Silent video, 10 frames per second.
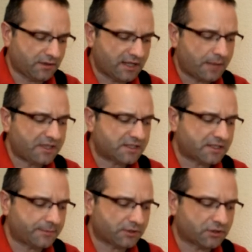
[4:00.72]
dynamics,
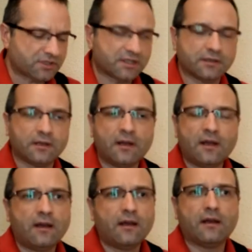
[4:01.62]
I'm not using
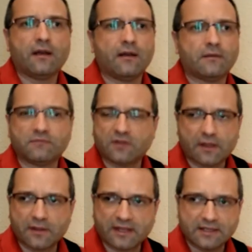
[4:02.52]

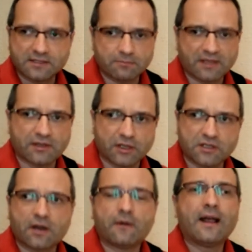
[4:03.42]
nothing else but the
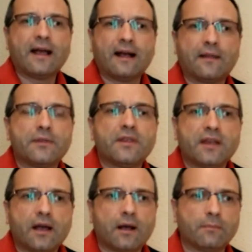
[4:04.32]
guitar and the
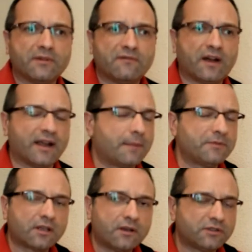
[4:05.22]
amplifier. I'm
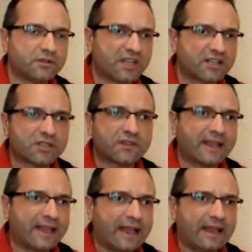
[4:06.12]
not going to touch the
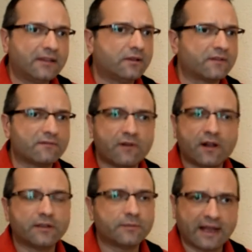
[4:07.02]
gain or the
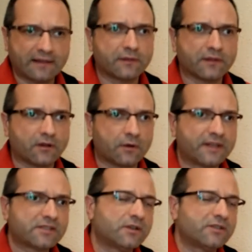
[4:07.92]
volume, anything,
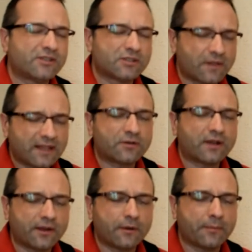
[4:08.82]
alright? So that you
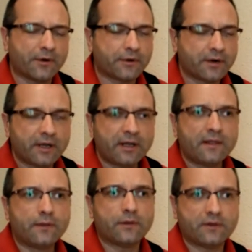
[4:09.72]
can compare
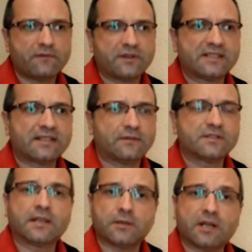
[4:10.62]
the different sounds
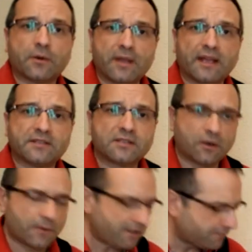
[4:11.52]
the guitar creates,
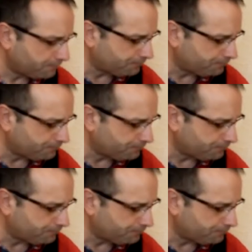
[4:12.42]
alright?